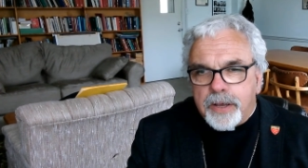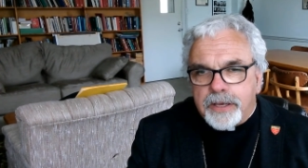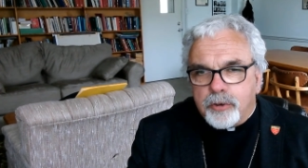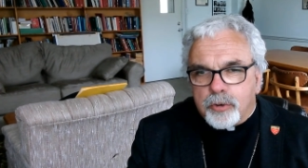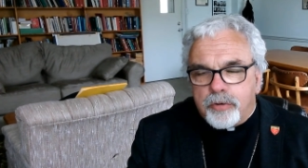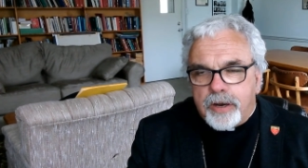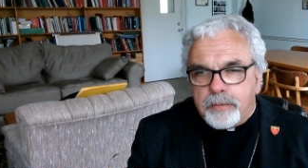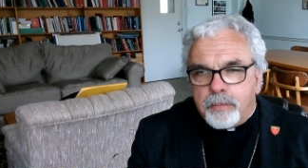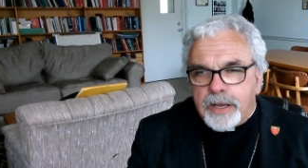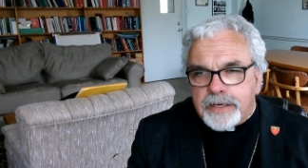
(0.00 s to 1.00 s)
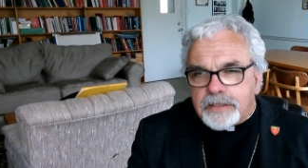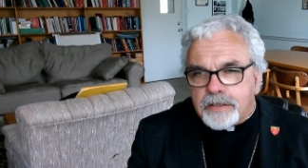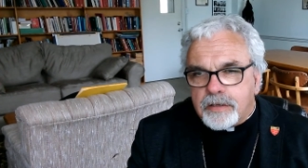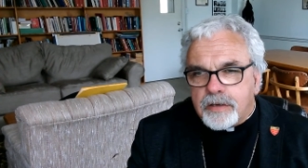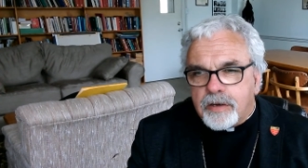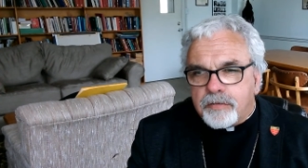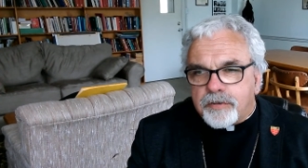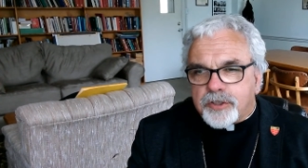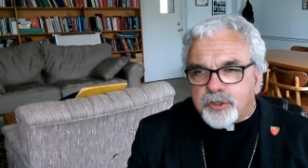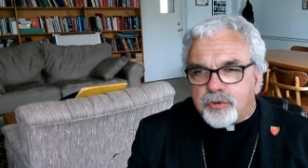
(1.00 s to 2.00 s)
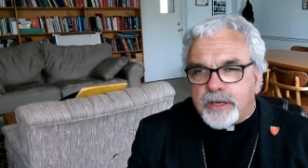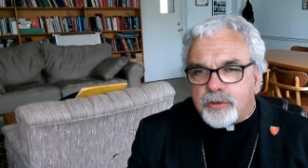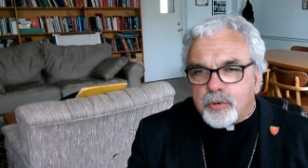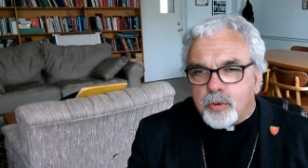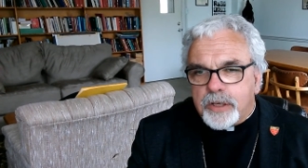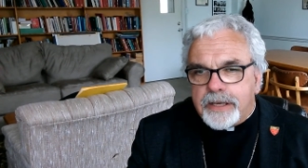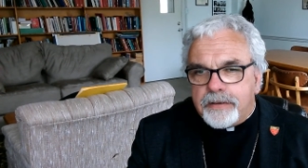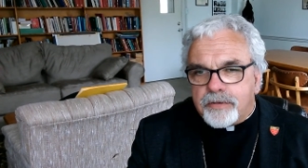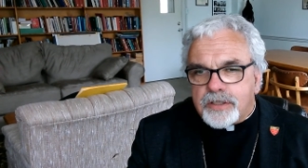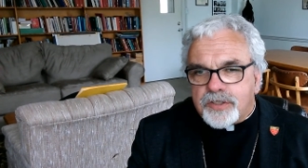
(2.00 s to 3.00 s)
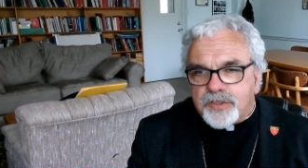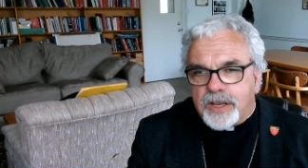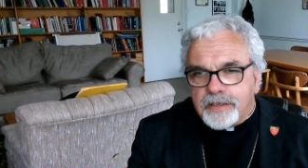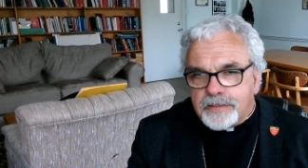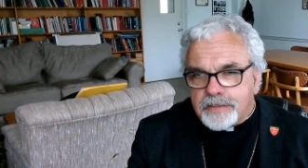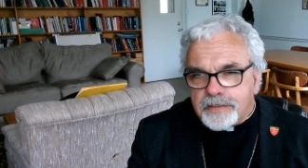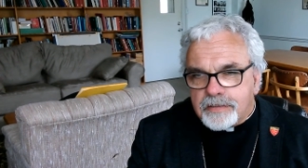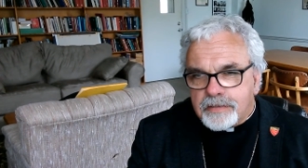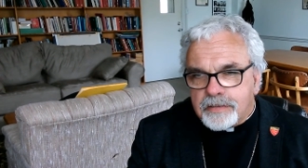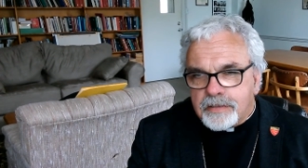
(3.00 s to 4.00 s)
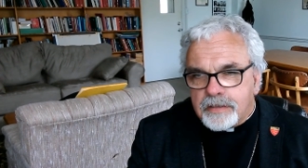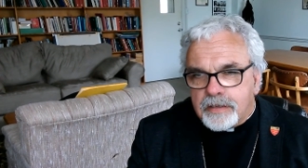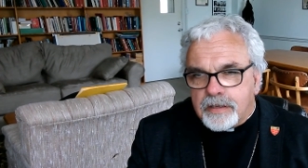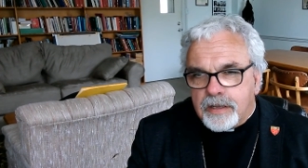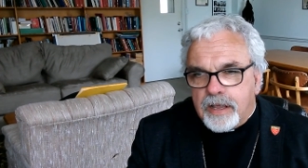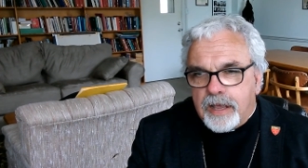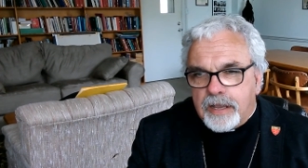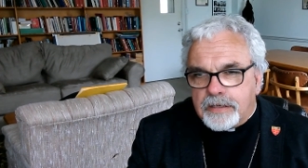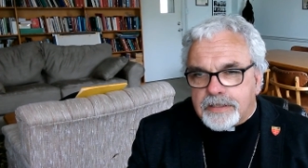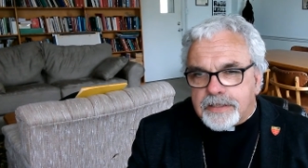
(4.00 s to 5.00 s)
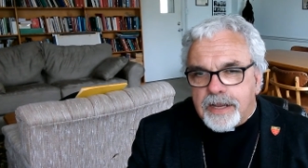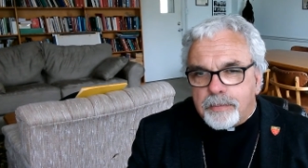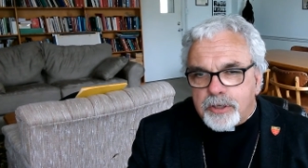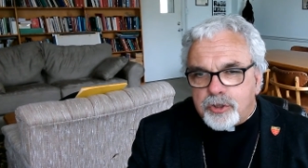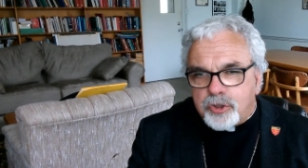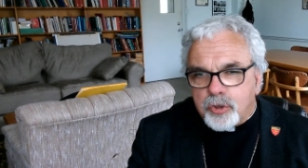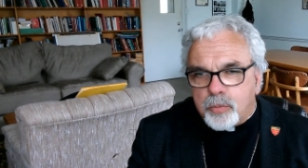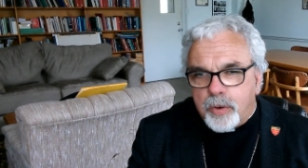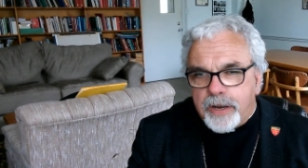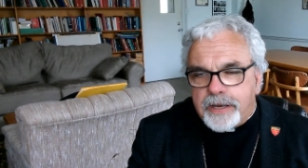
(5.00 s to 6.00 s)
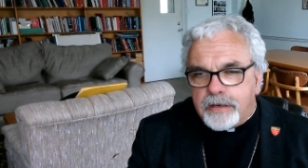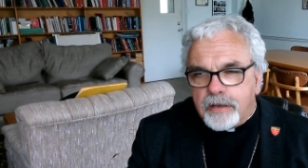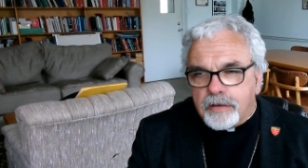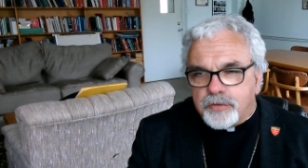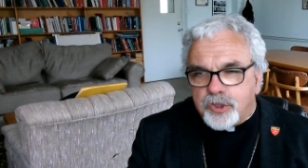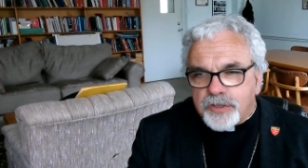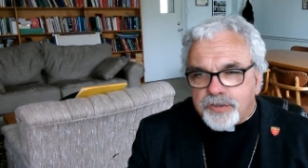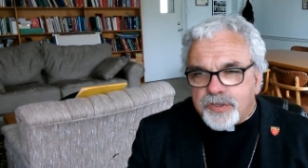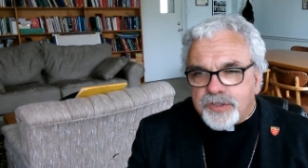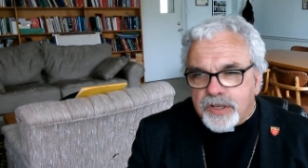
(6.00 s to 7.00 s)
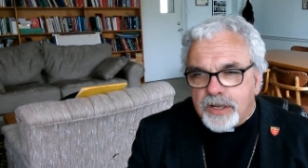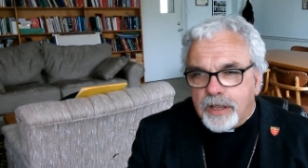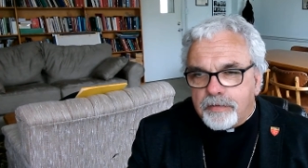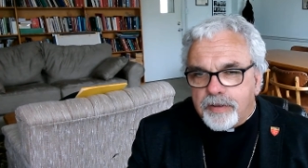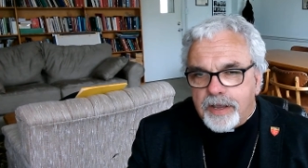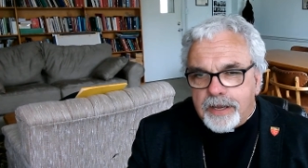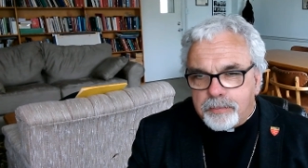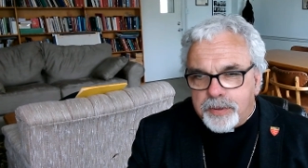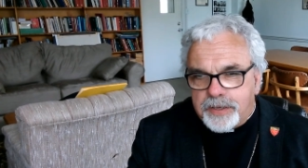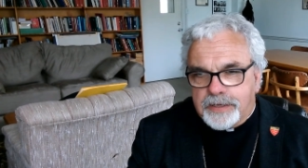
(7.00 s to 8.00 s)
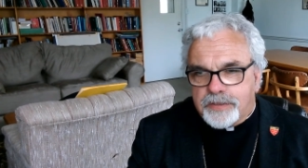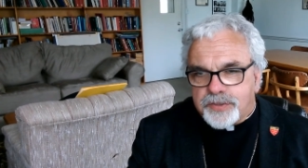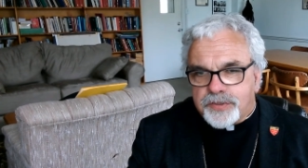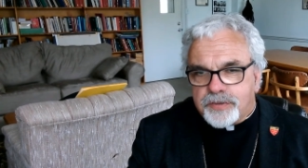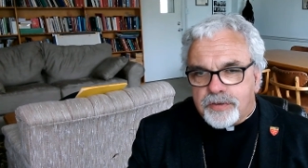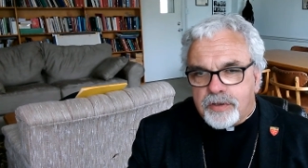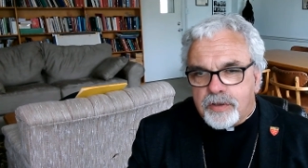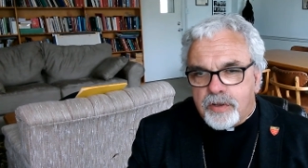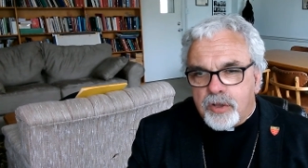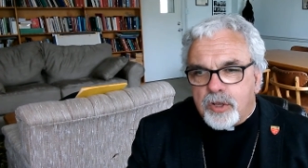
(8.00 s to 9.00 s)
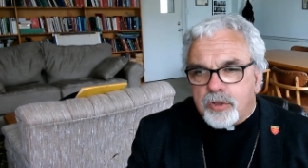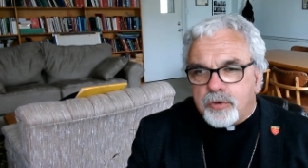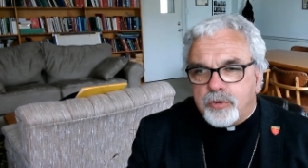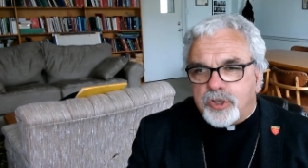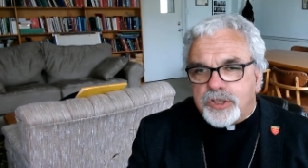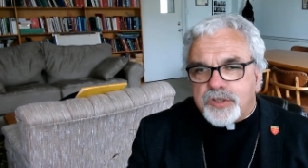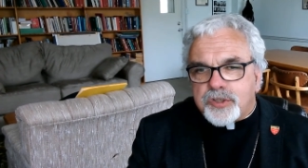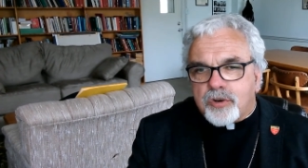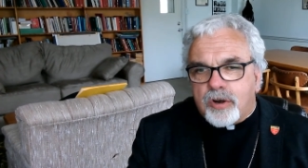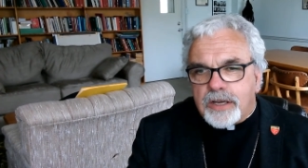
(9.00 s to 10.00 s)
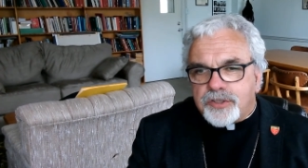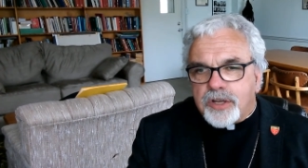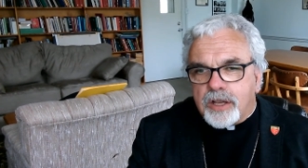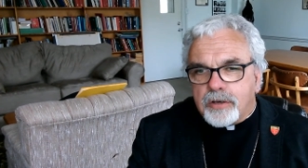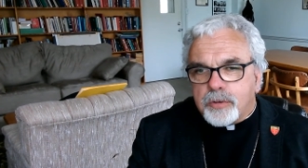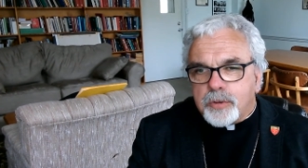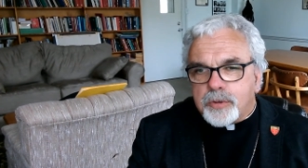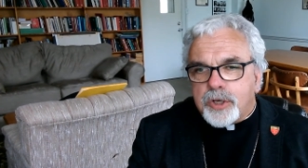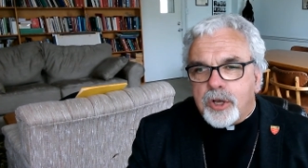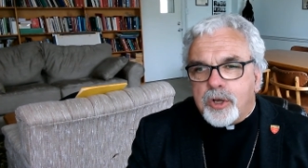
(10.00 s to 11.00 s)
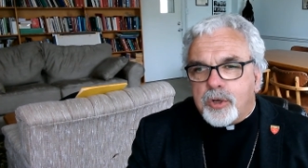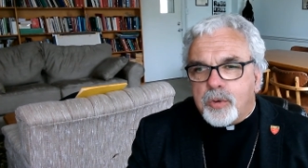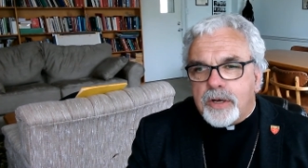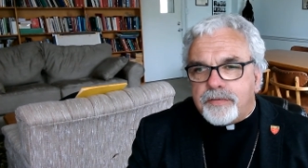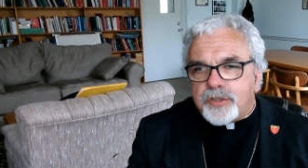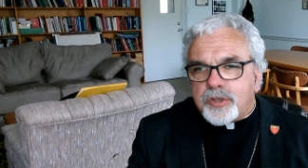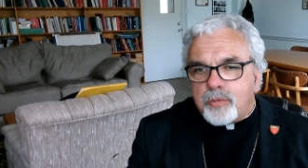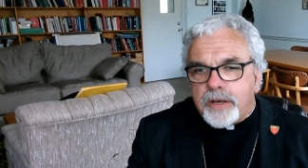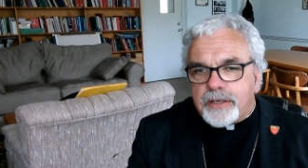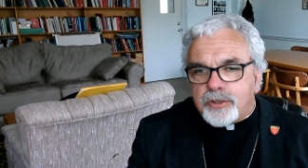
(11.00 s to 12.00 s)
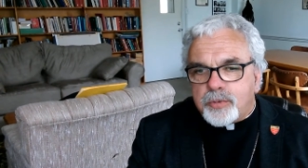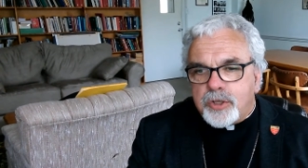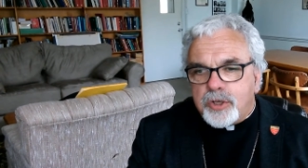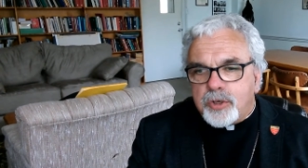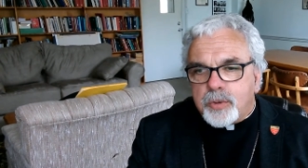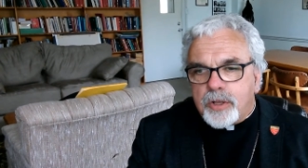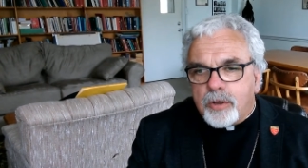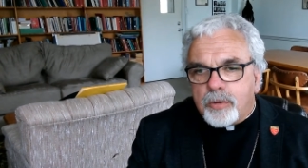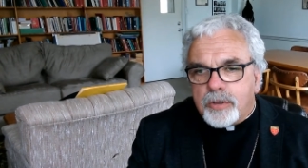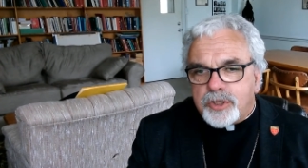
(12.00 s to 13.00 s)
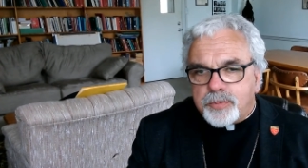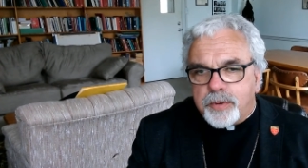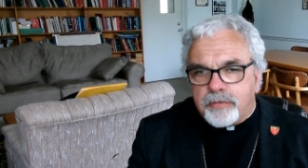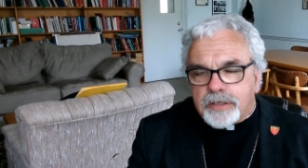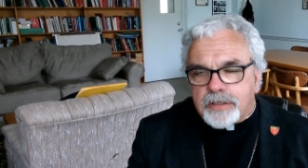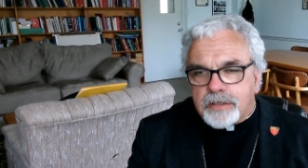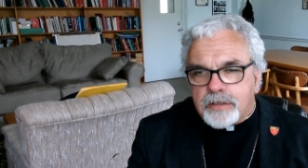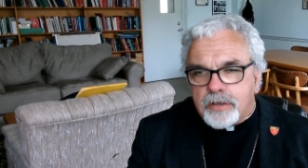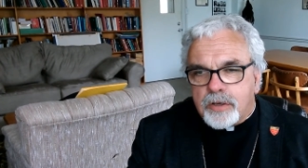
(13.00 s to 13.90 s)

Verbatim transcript: by your great might, frustrate all evil designs, and establish your reign of justice, love, and peace. Through Jesus Christ our Lord, who lives and reigns with you and the Holy Spirit,